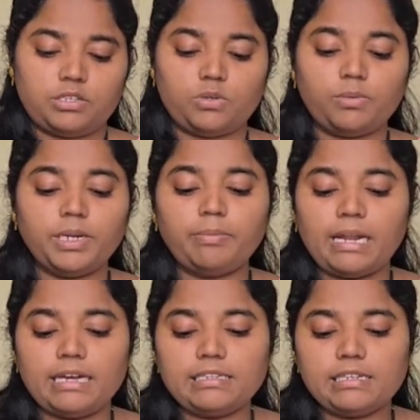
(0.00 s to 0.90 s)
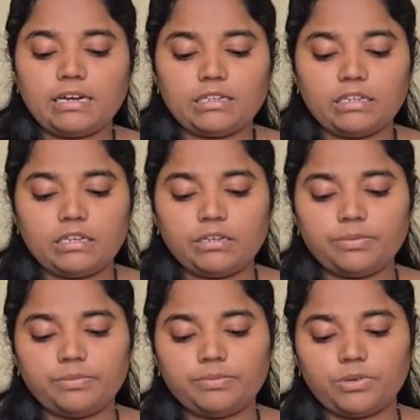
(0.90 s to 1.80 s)
So many plants are there,
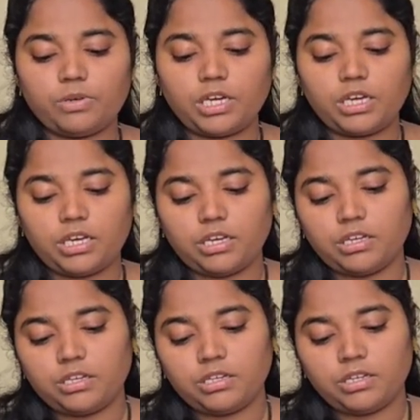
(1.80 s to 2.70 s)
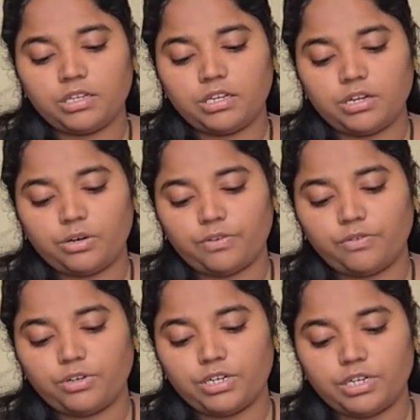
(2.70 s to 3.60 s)
okay, in our
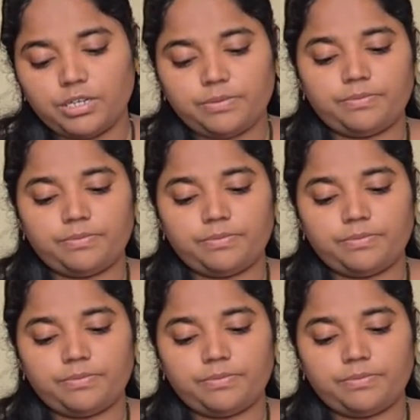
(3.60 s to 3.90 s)
world.